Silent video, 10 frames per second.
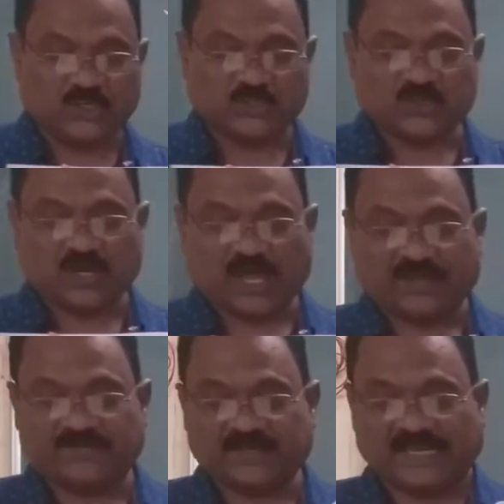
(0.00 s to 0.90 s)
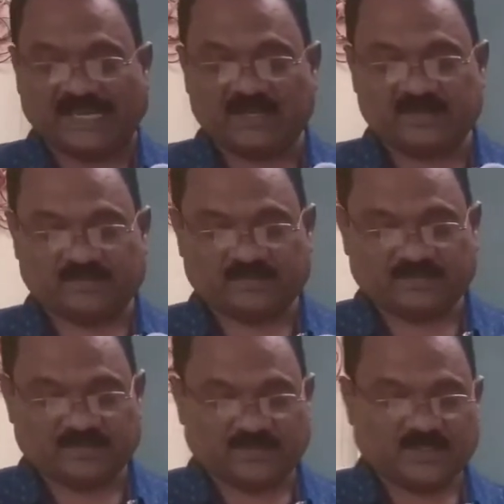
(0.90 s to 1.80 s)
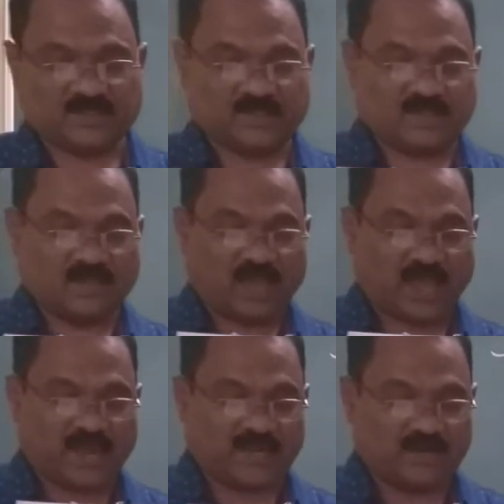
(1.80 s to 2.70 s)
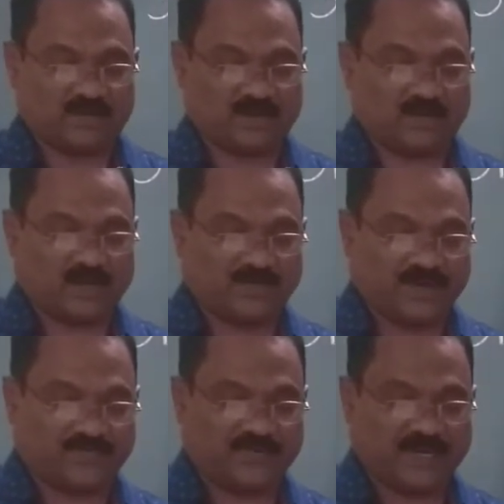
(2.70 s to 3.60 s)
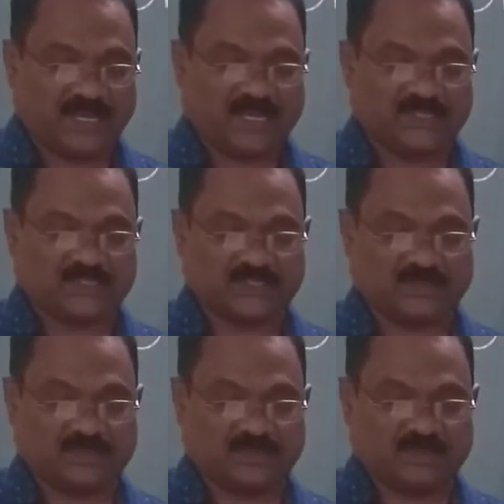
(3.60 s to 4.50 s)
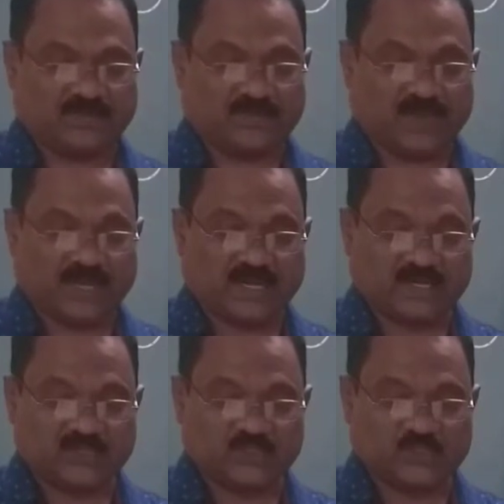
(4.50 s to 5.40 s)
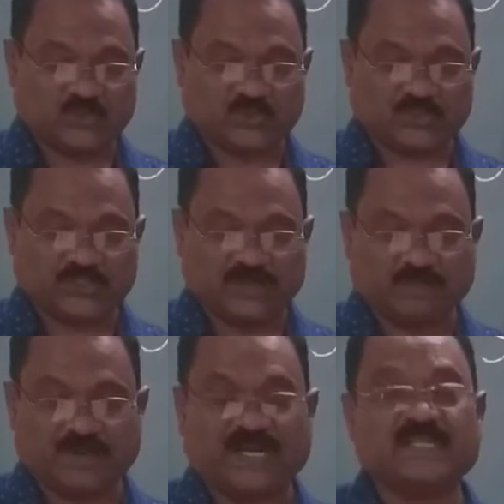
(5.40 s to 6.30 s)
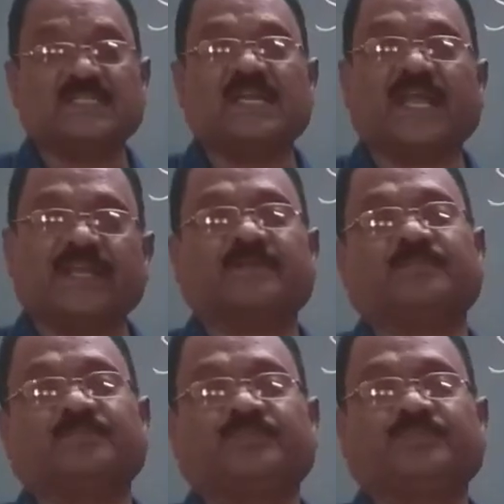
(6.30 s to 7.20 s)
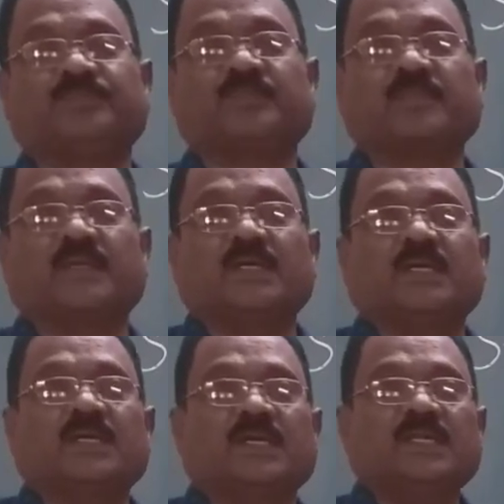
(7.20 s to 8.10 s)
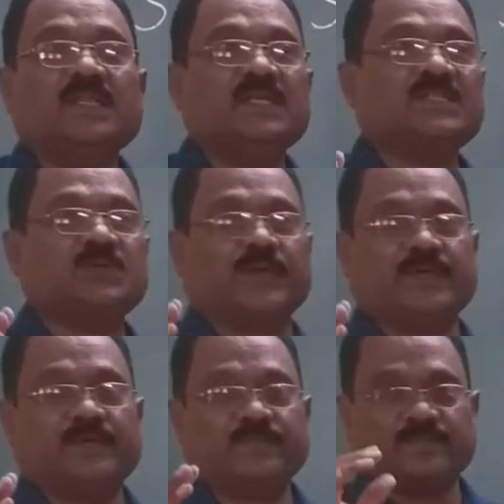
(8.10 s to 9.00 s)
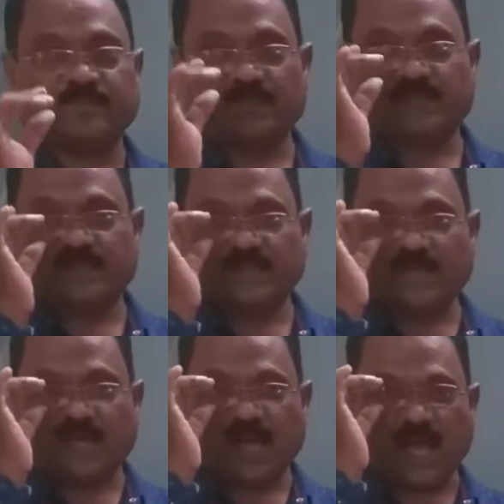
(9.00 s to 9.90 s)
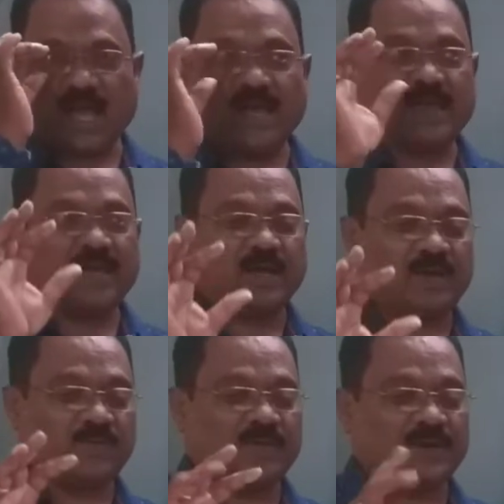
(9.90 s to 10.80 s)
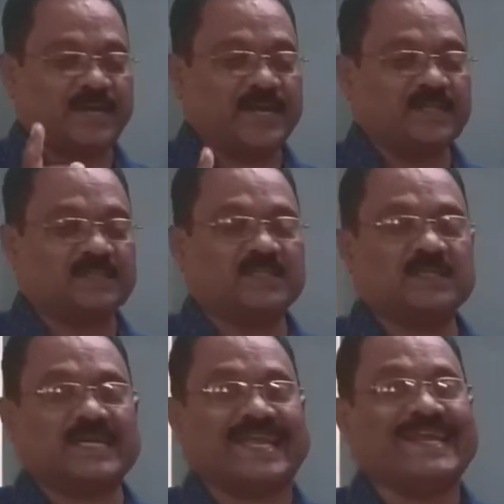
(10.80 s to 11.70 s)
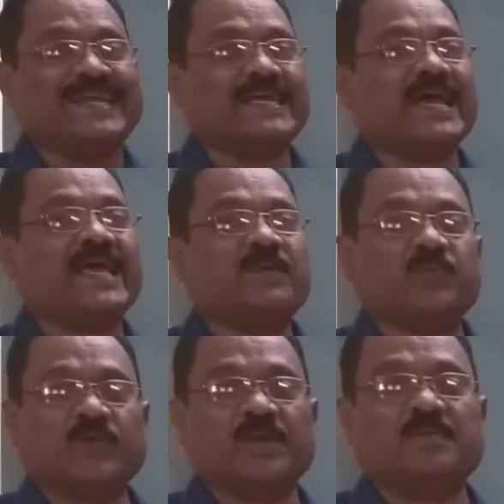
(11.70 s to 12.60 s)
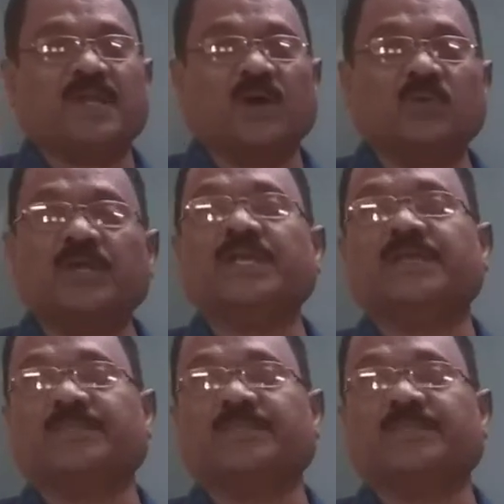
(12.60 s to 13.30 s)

to life again, and our village wakens to celebrate the rain. In this way, I have read the entire poem loudly.